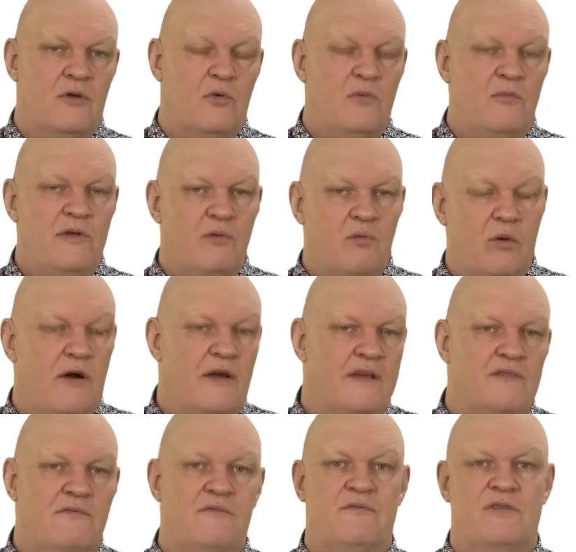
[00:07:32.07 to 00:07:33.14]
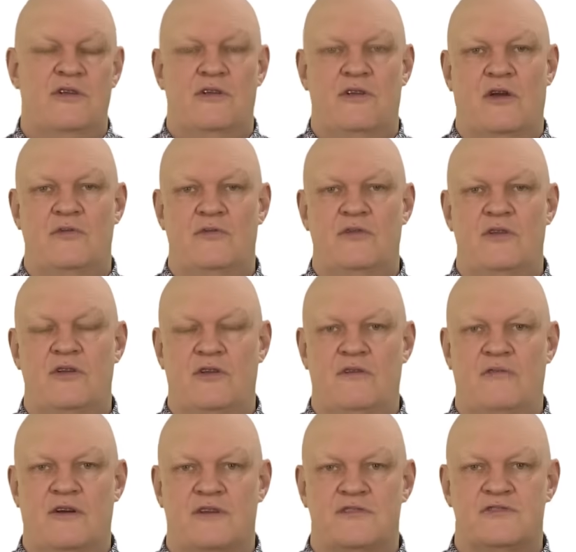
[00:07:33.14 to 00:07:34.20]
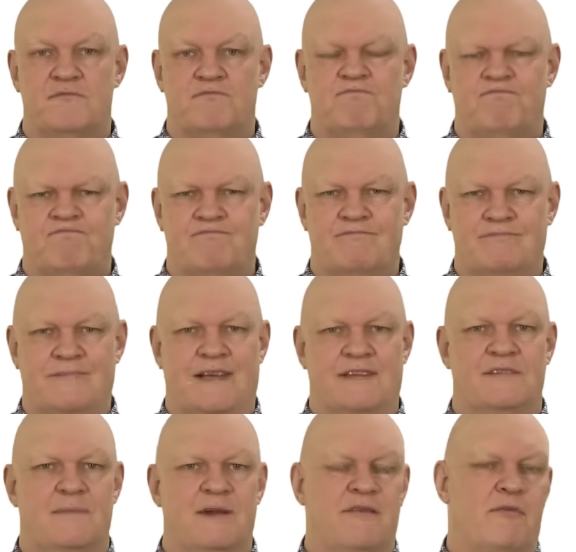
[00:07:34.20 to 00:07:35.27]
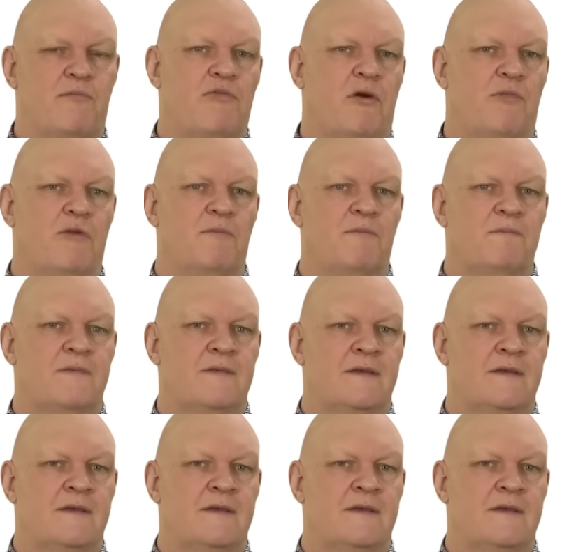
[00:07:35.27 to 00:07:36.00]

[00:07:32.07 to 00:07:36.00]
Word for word: would be wider than the known universe. That's a bit of a problem.